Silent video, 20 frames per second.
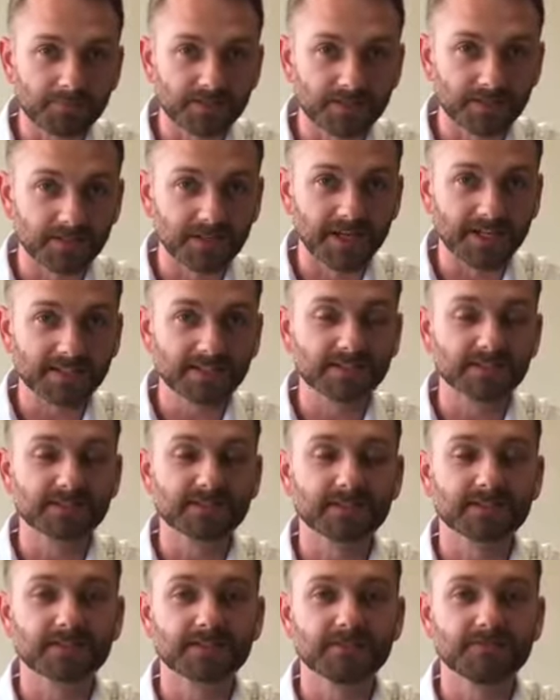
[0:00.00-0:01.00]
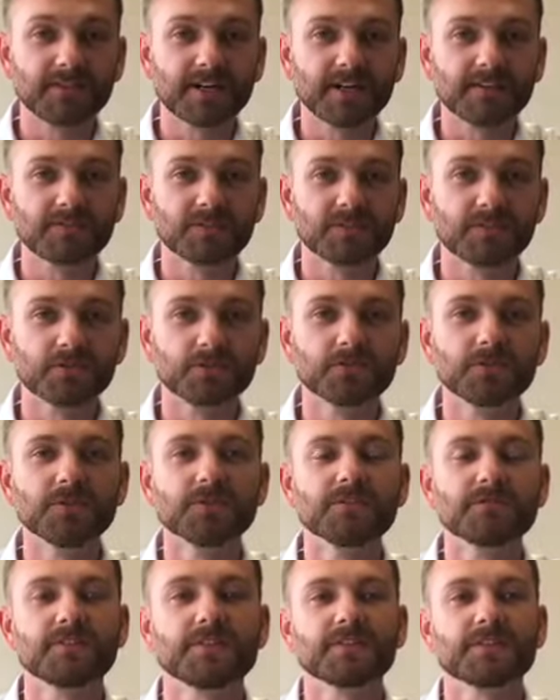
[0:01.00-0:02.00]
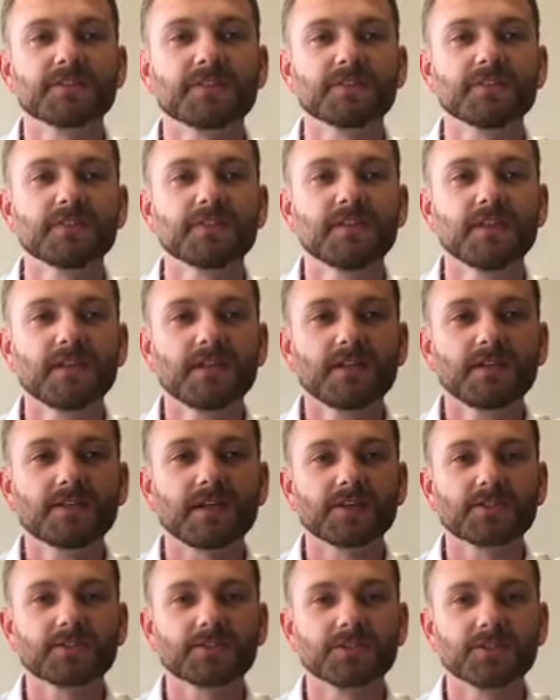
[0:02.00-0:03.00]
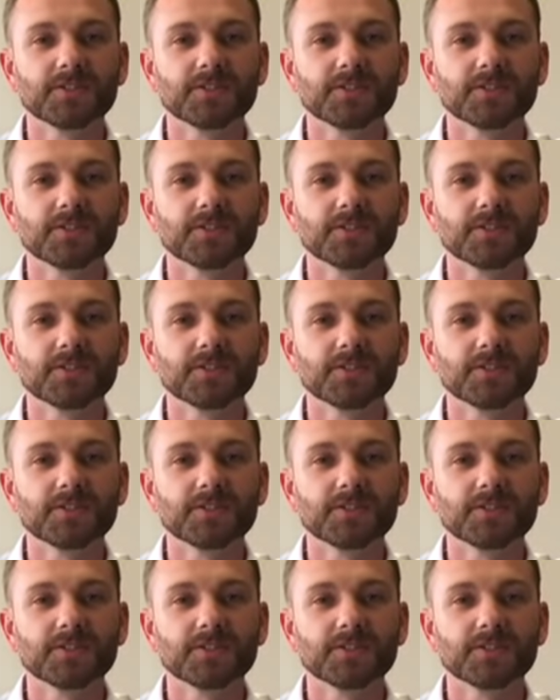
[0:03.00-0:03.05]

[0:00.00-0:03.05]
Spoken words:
in 1965 at Duke University, Dr.